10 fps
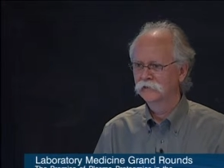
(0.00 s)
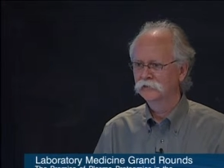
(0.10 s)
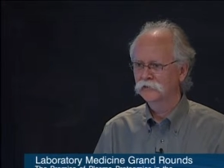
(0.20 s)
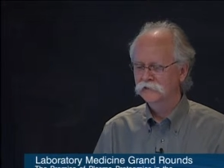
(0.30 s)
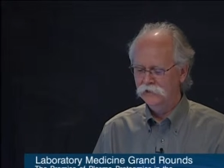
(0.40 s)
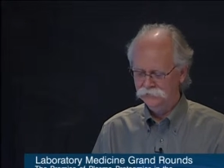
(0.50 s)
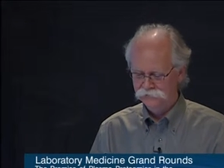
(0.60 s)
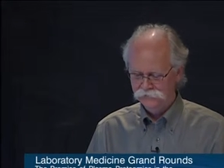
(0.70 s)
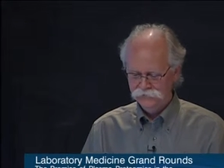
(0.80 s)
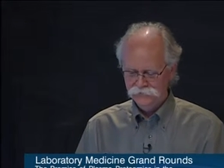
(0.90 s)
turns out.
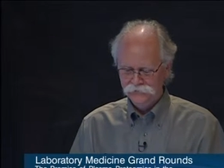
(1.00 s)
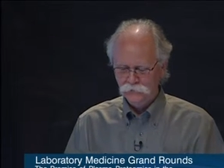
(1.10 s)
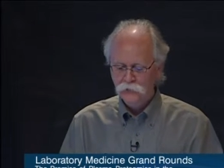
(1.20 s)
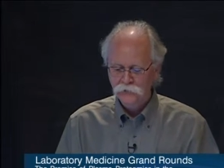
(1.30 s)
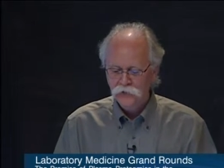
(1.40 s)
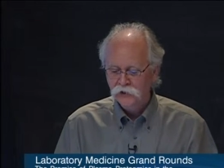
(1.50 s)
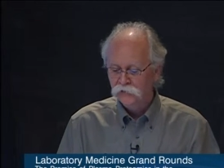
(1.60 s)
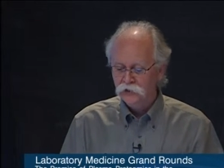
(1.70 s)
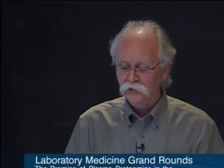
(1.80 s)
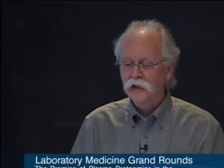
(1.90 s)
We, we
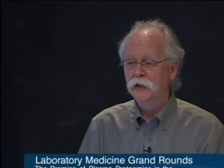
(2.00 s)
don't know.